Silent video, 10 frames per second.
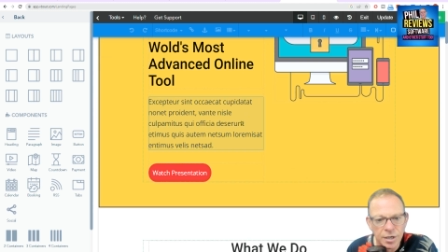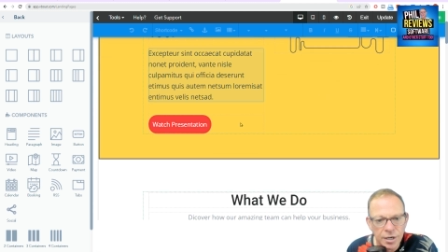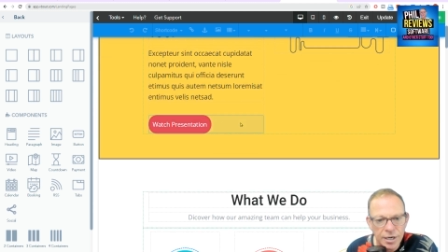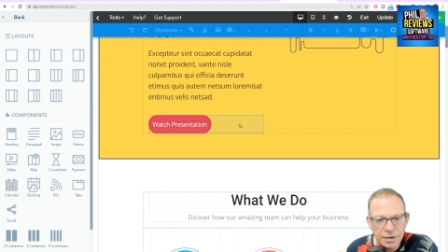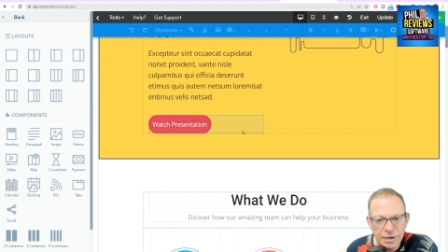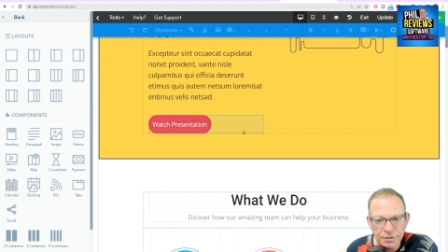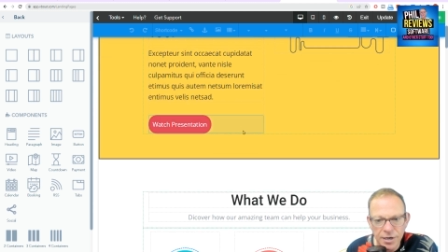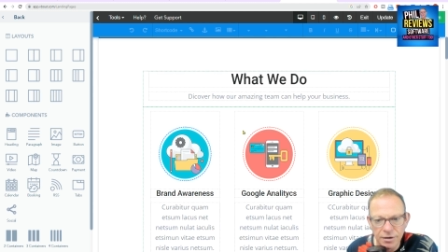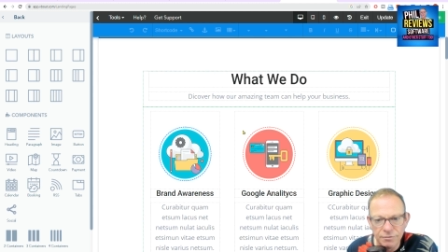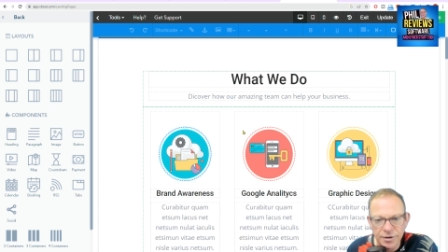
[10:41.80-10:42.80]
If I
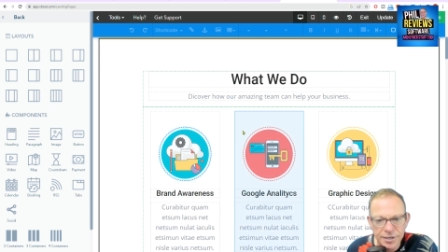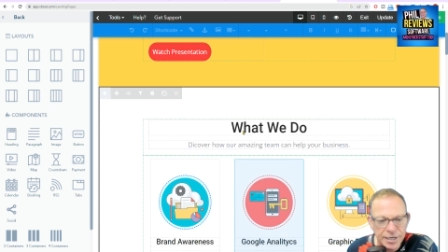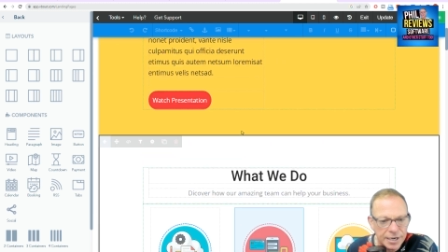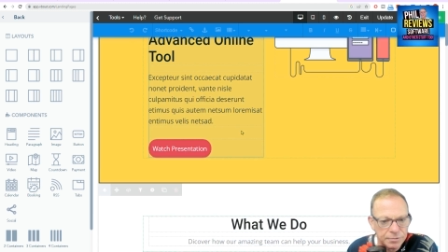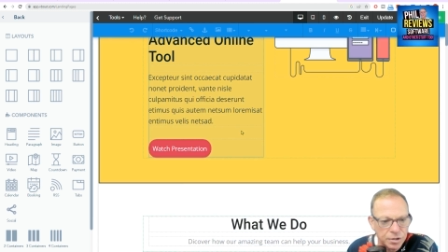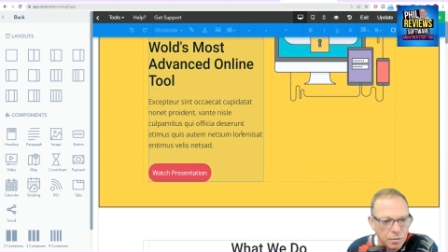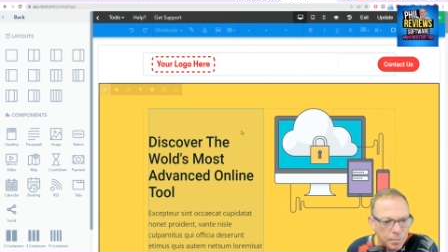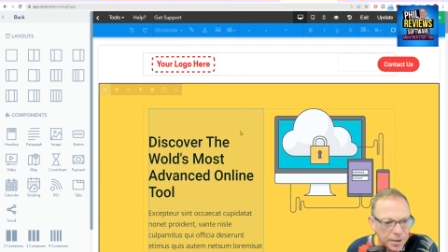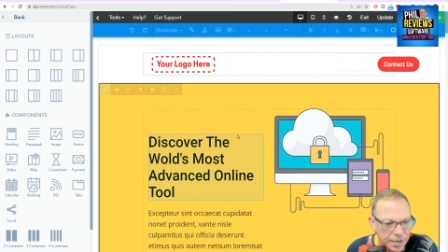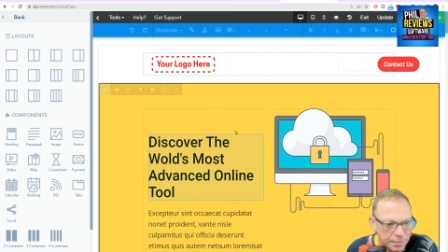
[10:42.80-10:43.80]
can't find it now, don't
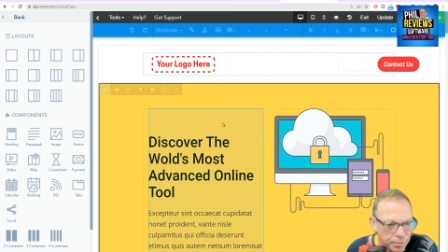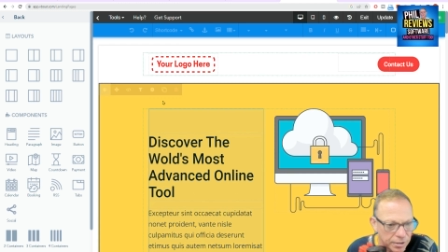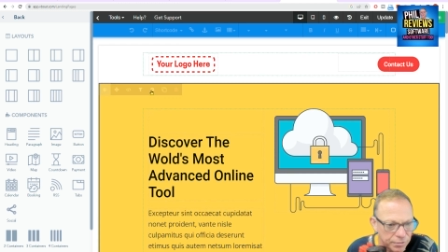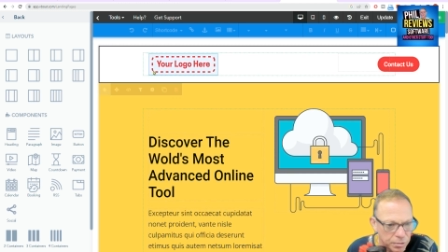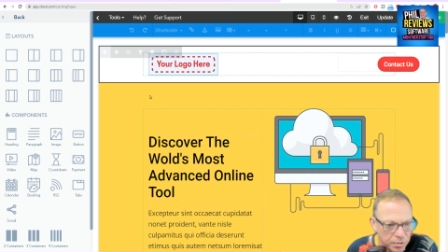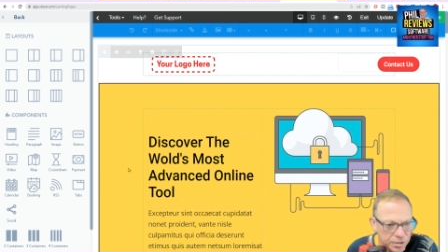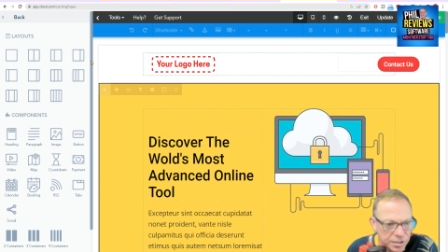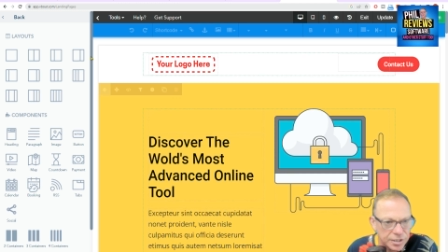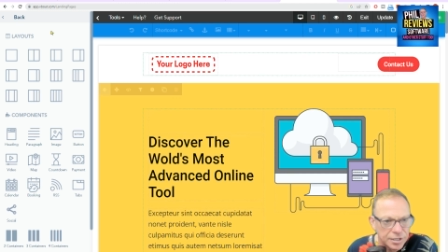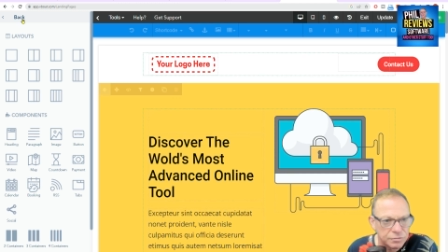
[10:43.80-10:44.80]
panic. But if you want to
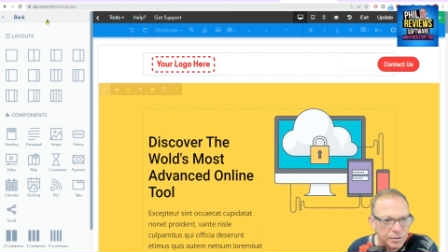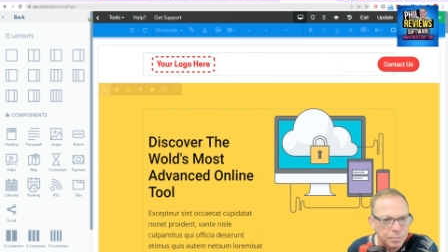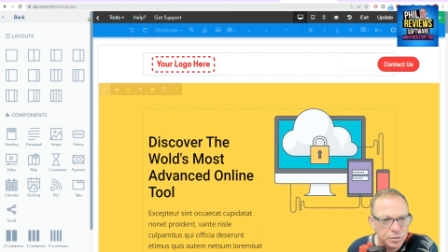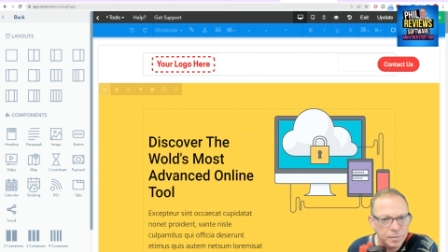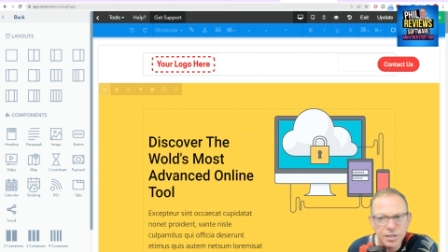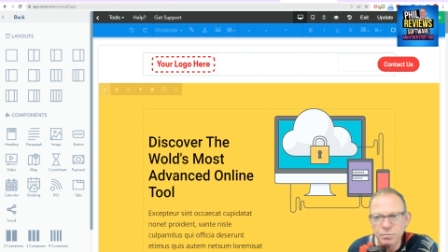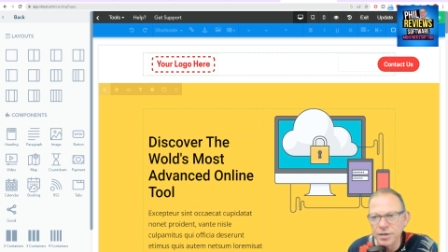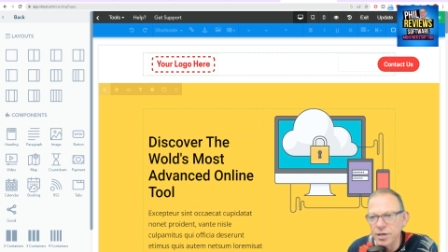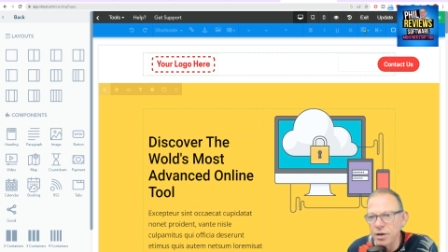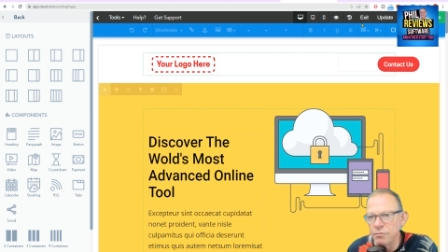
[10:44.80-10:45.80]
design something, possibly it's when
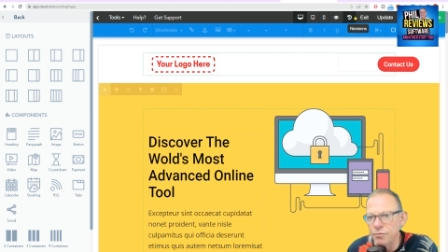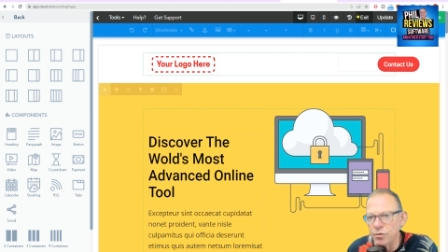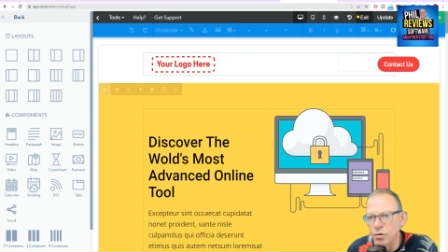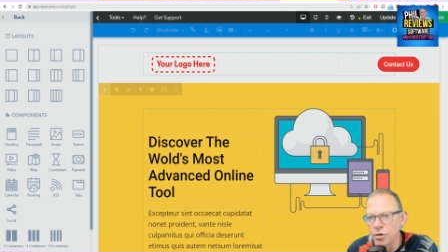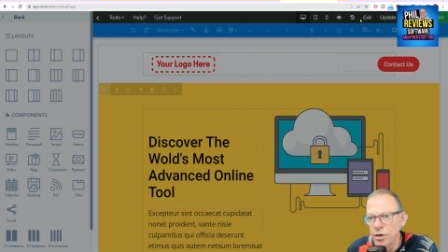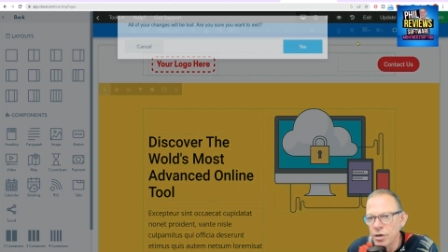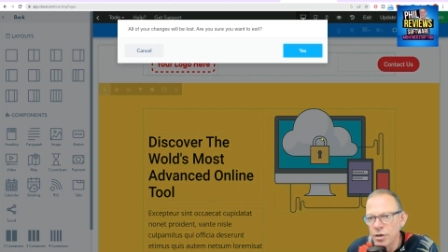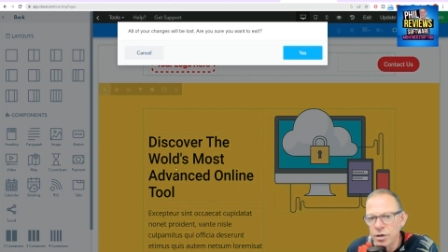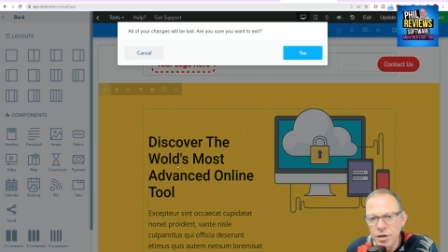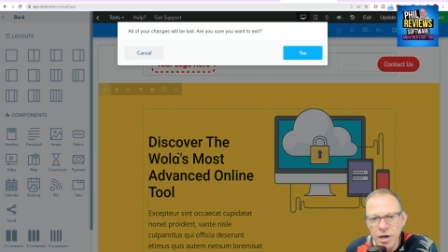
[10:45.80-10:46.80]
you go for
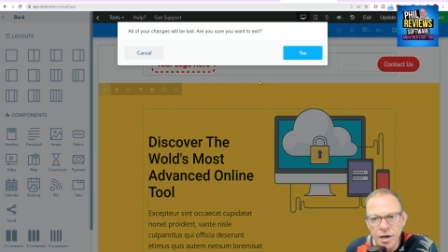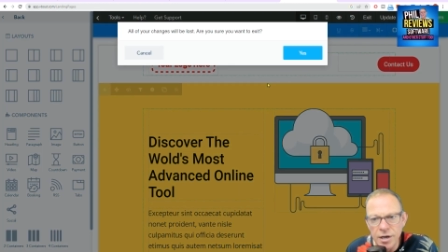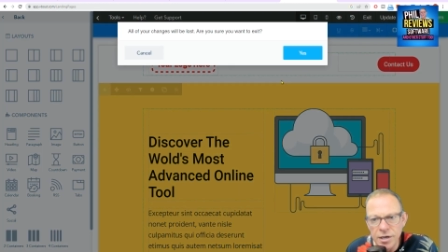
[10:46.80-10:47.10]
uh,